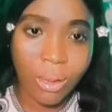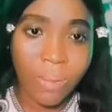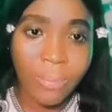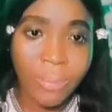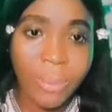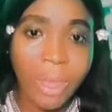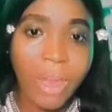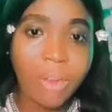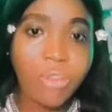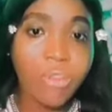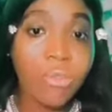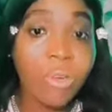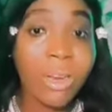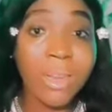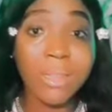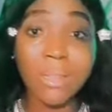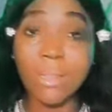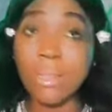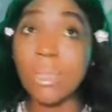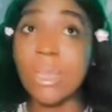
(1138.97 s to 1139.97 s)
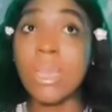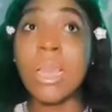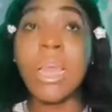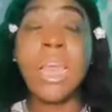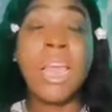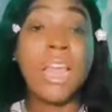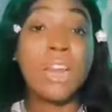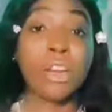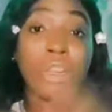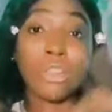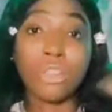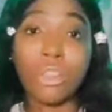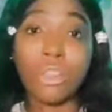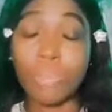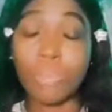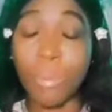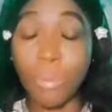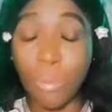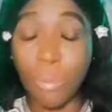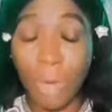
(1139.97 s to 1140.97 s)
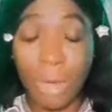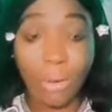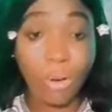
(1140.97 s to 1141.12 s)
Now, you can see a lot of people can